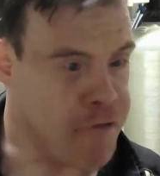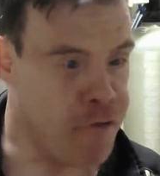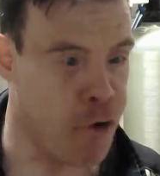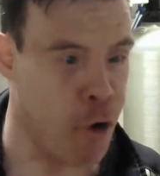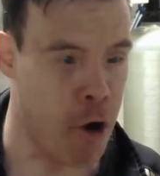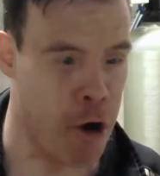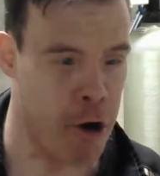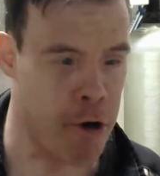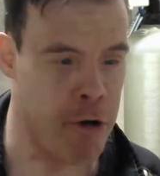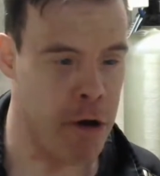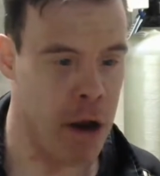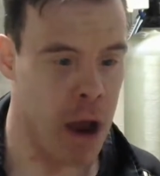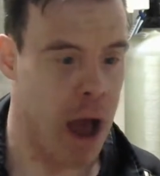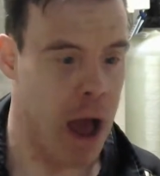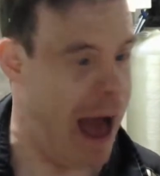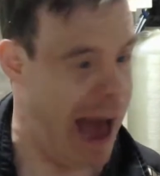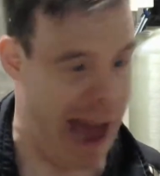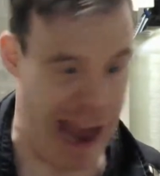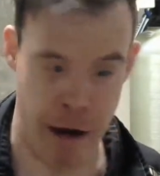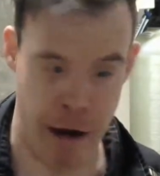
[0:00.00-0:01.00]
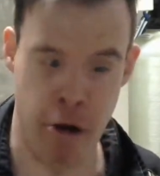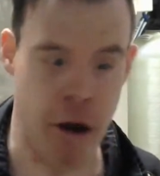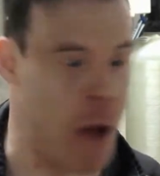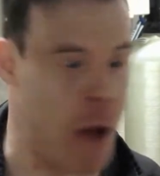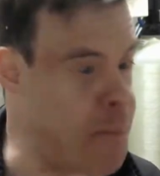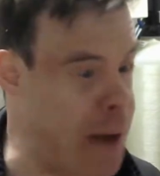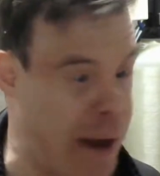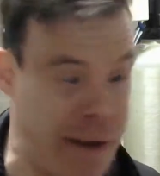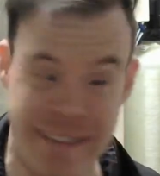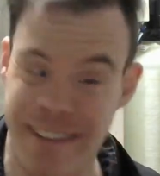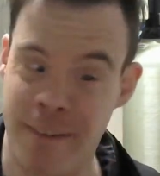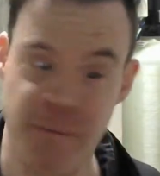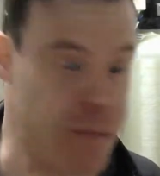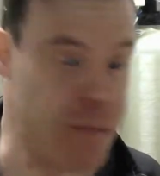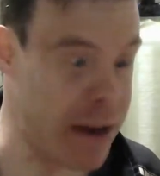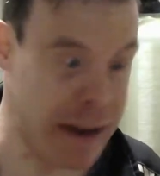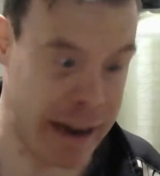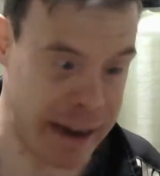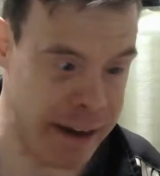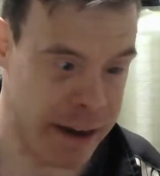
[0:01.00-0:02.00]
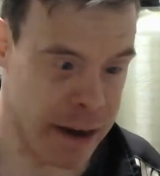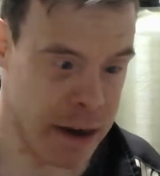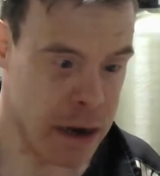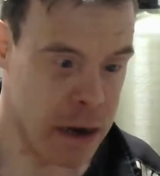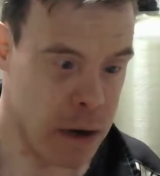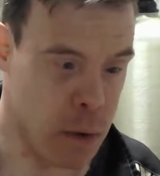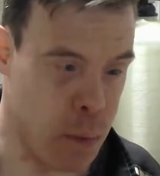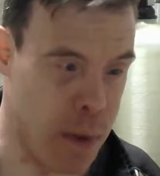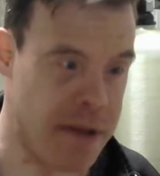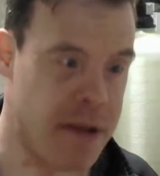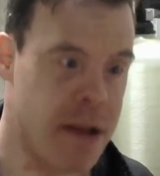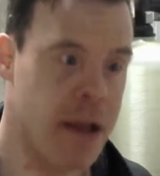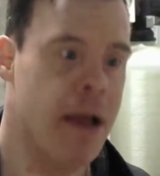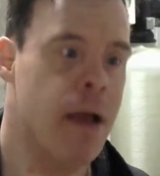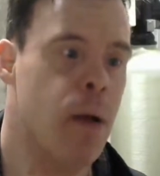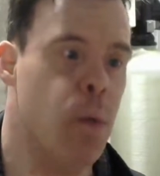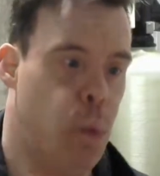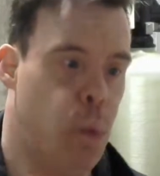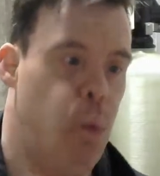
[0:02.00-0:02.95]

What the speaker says: for higher amounts of money, which